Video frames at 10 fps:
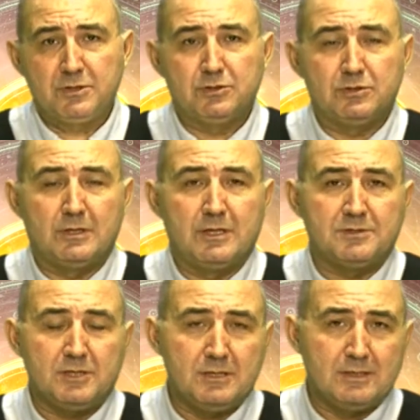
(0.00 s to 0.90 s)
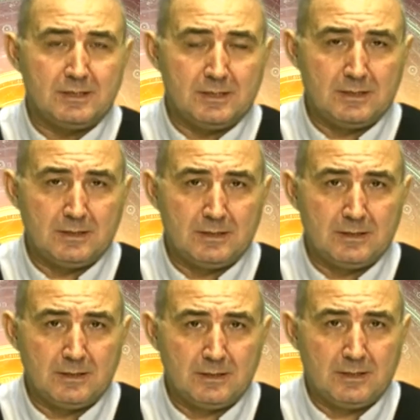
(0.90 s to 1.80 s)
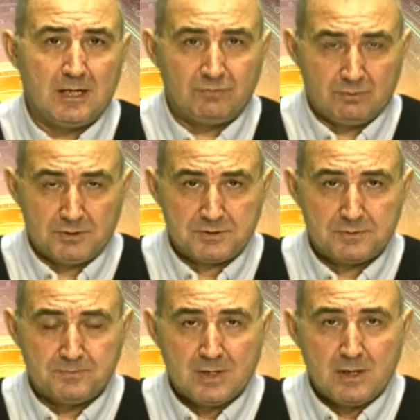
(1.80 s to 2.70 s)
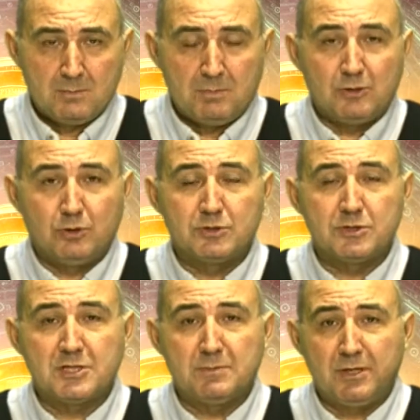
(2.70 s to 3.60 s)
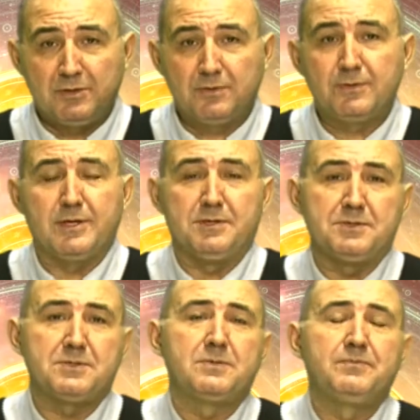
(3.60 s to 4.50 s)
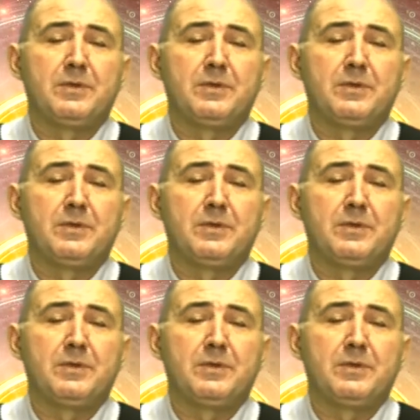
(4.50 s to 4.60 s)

into the Latin alphabet, but also some other things.